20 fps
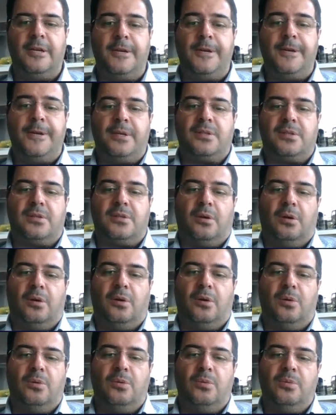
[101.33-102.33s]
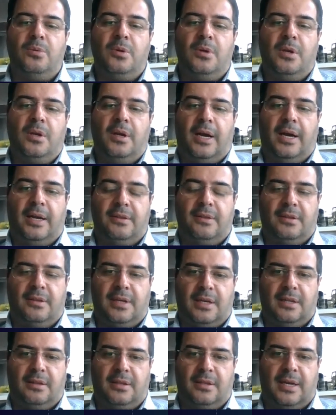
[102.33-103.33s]
So, and
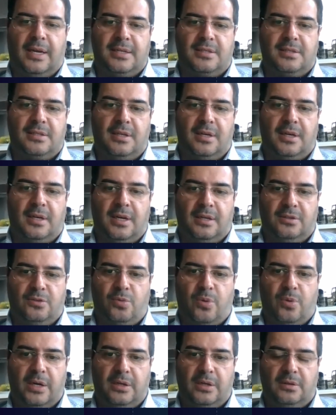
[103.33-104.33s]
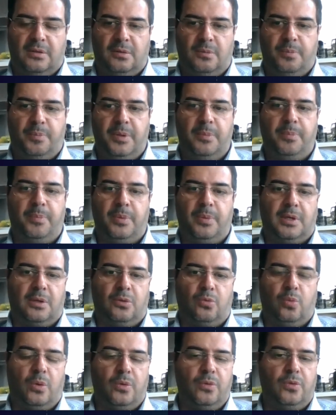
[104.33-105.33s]
that has attracted people
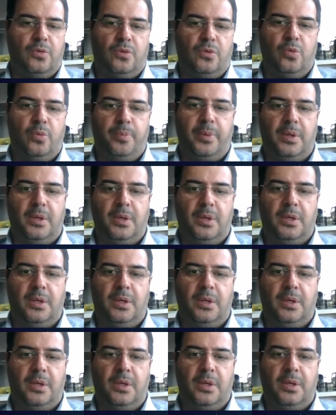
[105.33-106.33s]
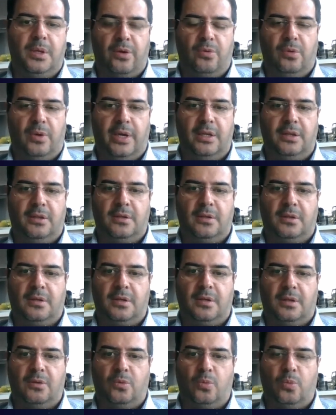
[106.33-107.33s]
that want to be regulated
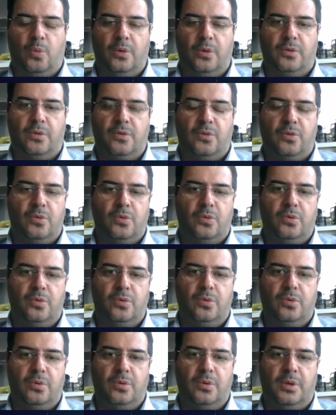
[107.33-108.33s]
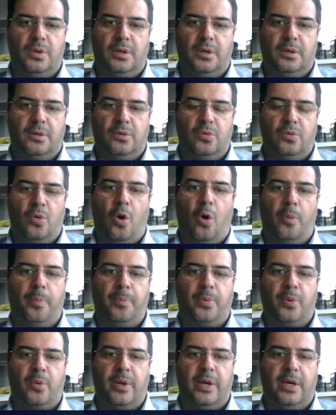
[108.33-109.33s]
and want to
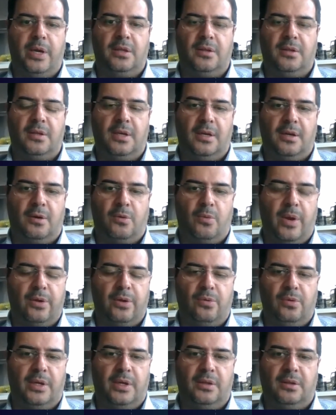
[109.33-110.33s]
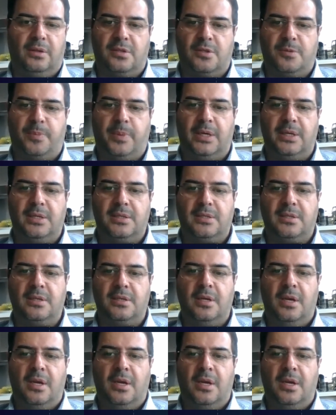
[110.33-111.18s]
operate in a regulated space.